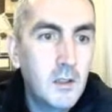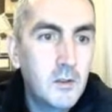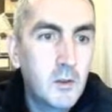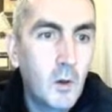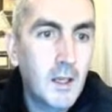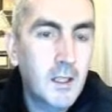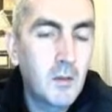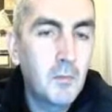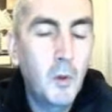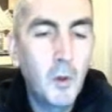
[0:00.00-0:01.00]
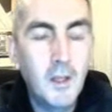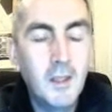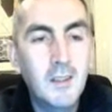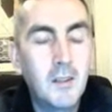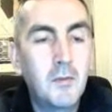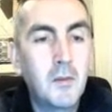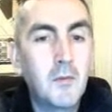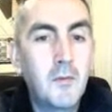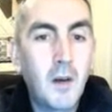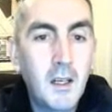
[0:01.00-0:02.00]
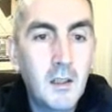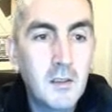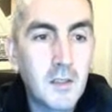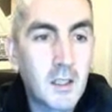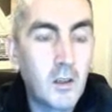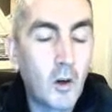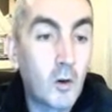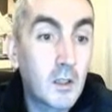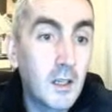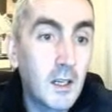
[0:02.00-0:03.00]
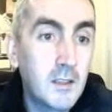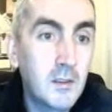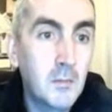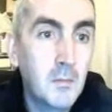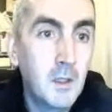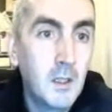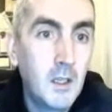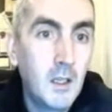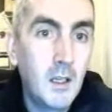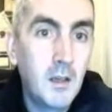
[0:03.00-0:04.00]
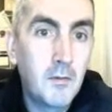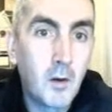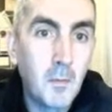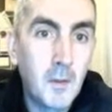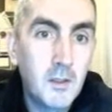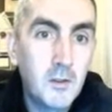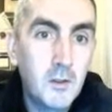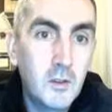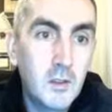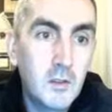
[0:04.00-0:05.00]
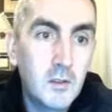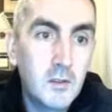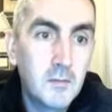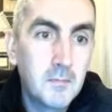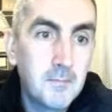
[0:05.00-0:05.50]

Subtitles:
so I can put in different files, I can organize them for my students.